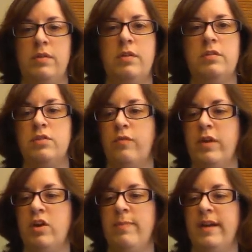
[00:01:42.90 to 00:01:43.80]
So if we
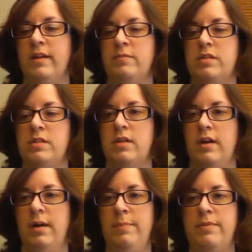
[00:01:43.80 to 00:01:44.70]
go back up to the
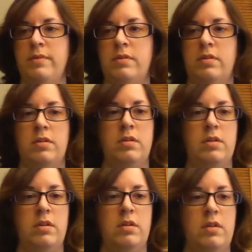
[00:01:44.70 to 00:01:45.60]
top
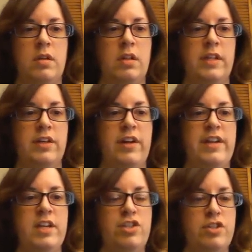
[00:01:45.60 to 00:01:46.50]
and click
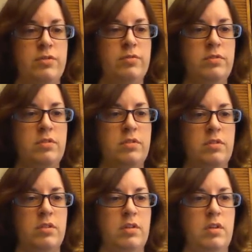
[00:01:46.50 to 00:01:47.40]
on Issues,
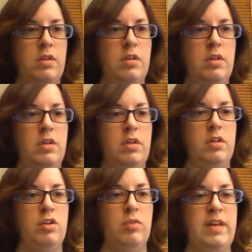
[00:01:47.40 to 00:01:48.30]

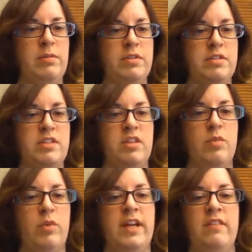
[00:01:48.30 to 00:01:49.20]
you'll be able to see that
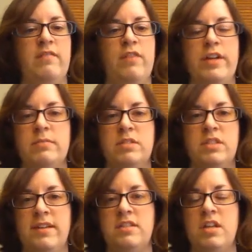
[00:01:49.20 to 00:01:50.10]
we're in Volume
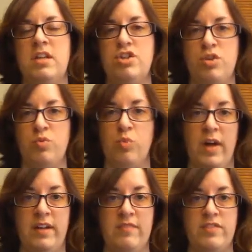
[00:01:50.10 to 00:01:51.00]
6 and Issue
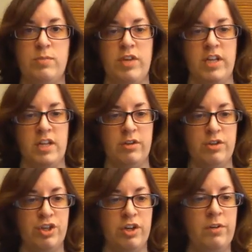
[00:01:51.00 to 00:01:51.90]
1 of this particular
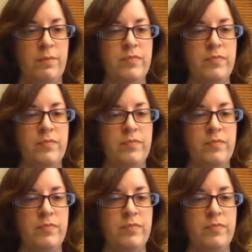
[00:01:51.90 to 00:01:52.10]
journal.